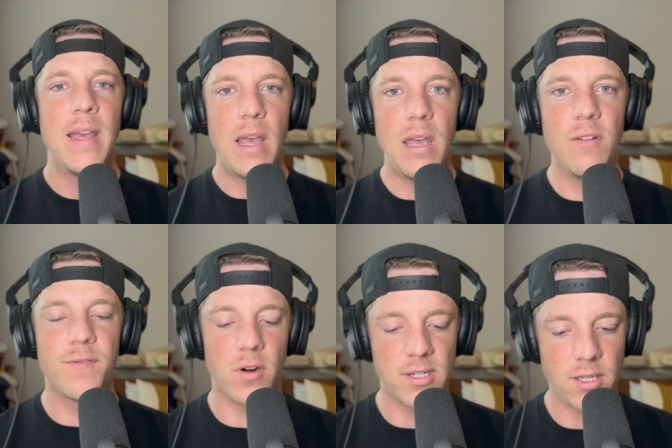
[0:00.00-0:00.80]

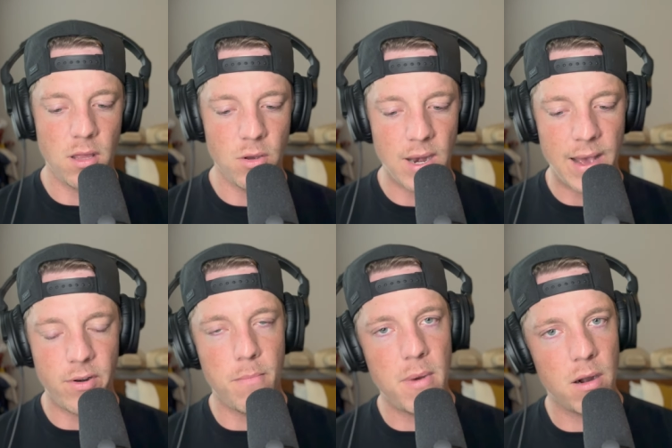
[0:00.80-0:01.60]
Inversely, you can have an
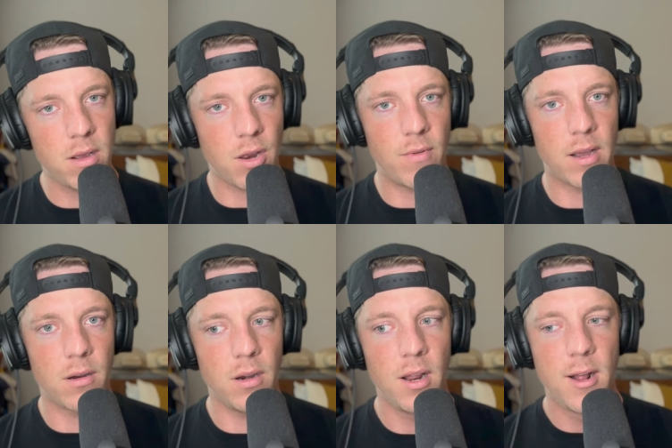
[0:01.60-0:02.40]
American
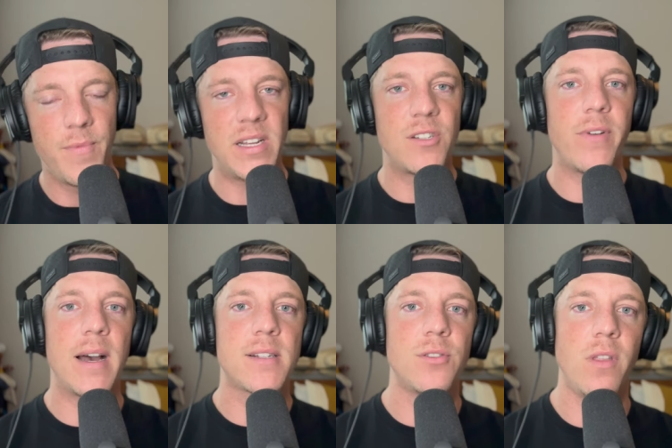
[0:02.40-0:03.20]
record that's
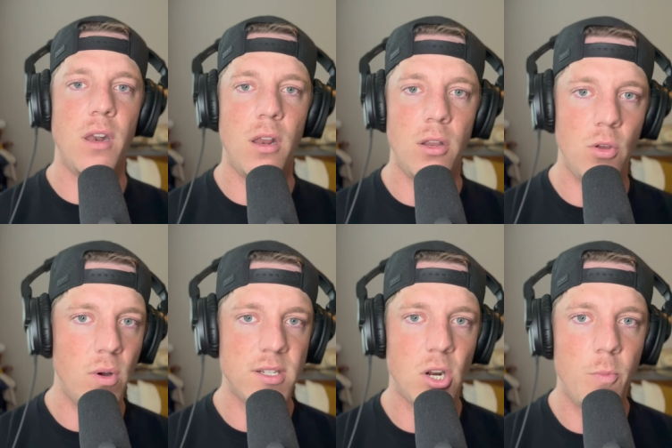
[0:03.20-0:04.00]
faster than a
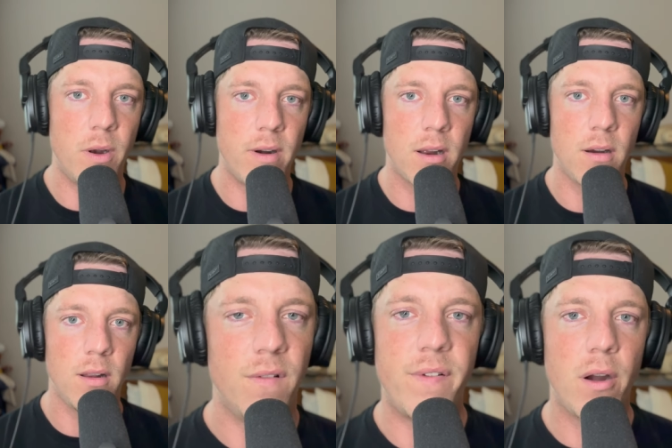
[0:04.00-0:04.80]
US Open record.
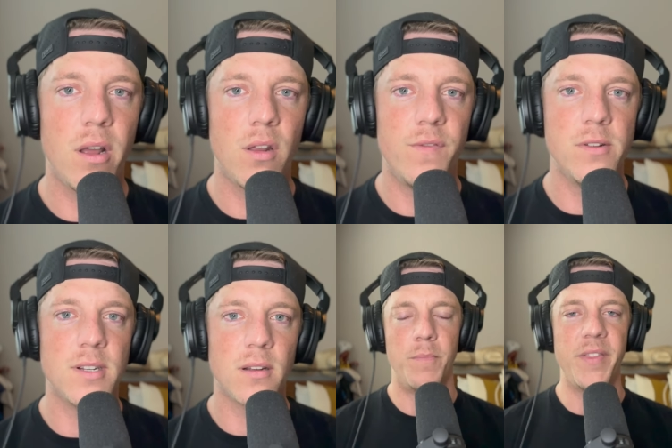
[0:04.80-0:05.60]
Very
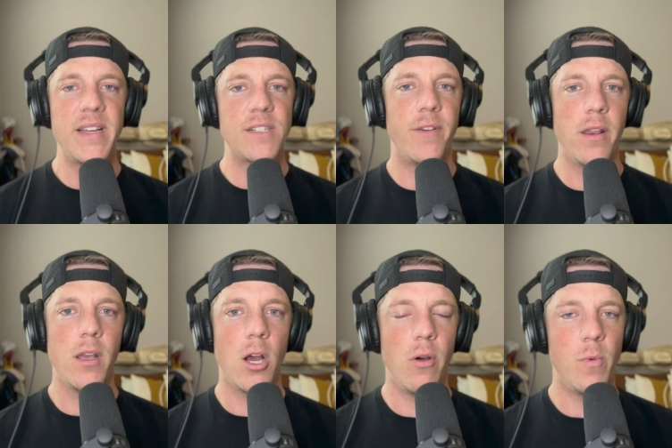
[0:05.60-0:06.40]
confusing. But this
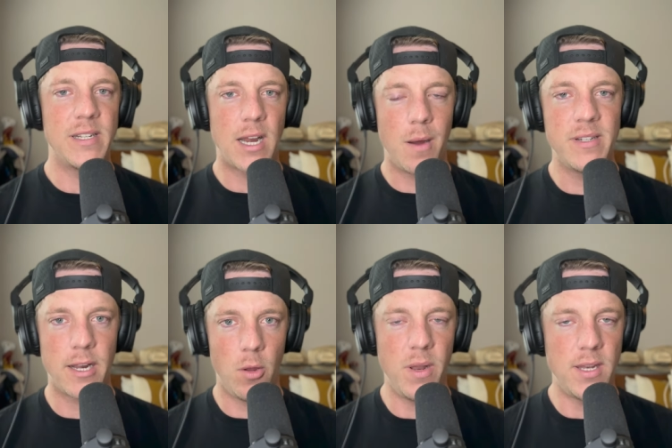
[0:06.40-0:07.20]
video and what Thomas
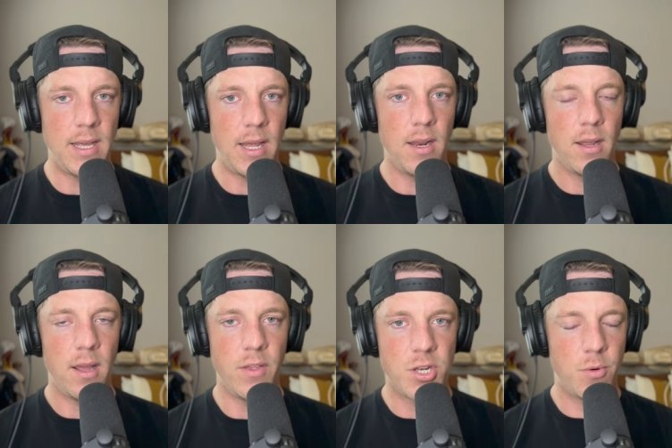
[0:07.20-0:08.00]
Heilman did
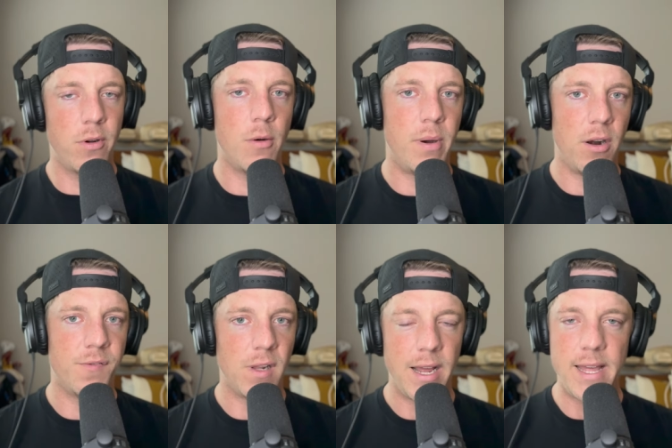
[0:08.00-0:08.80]
in the 200
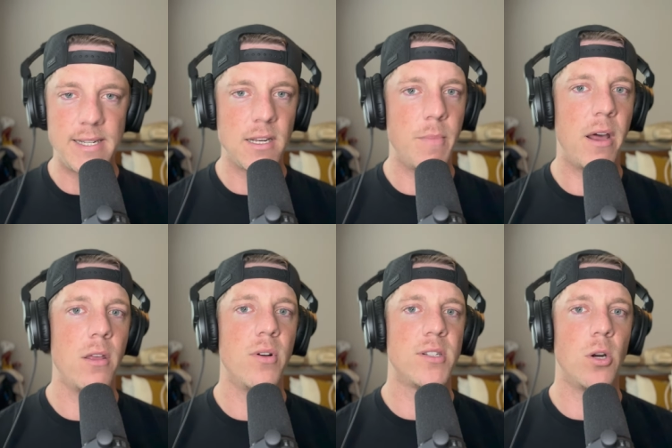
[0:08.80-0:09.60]
butterfly isn't about a
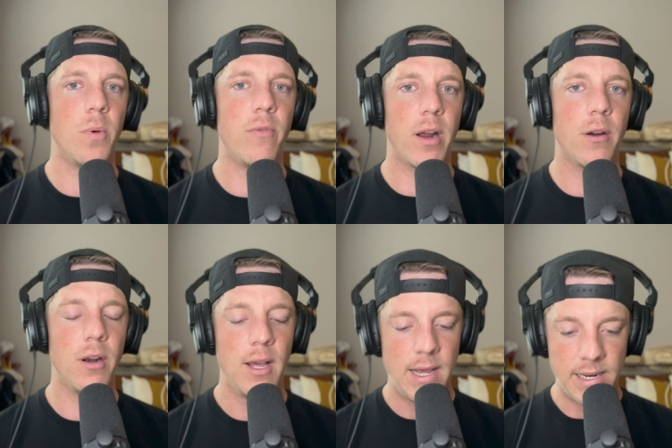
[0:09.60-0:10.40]
US Open record.
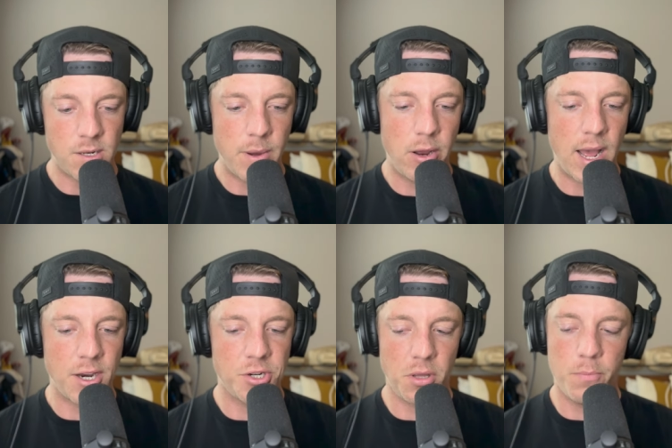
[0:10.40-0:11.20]
It's about
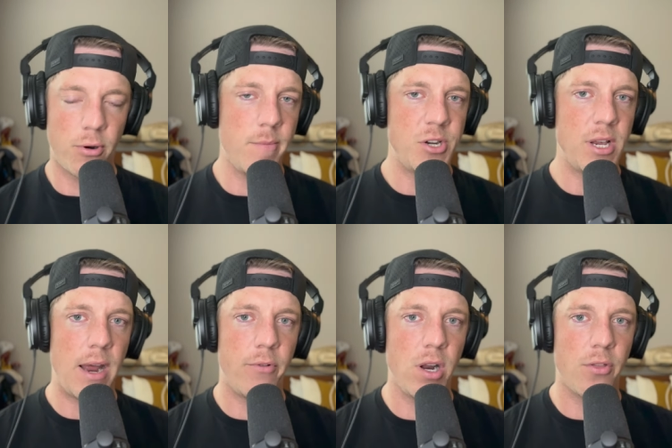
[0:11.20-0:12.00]
actually pretty much
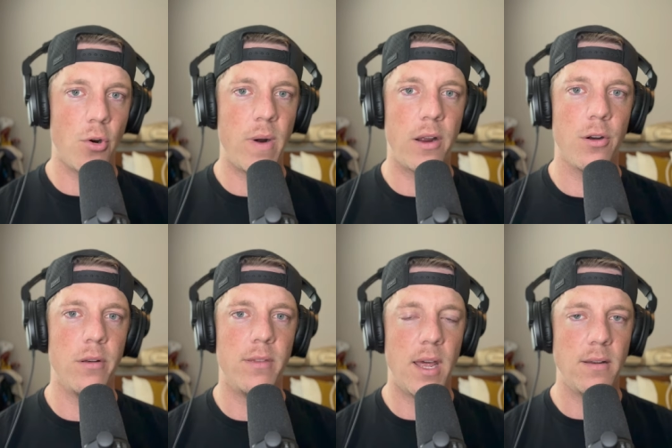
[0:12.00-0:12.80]
every other record
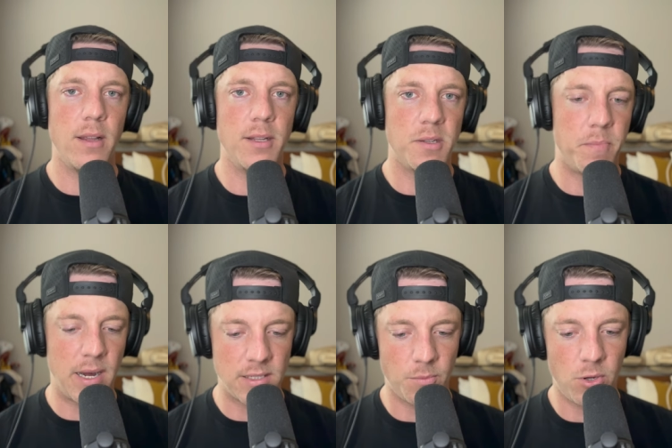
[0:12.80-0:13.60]
that is
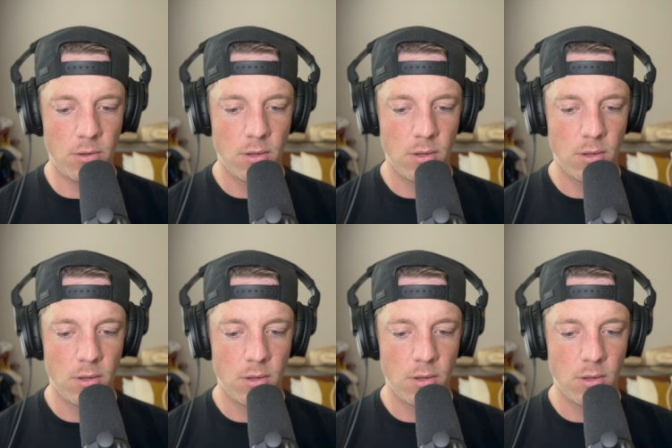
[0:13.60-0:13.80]
possible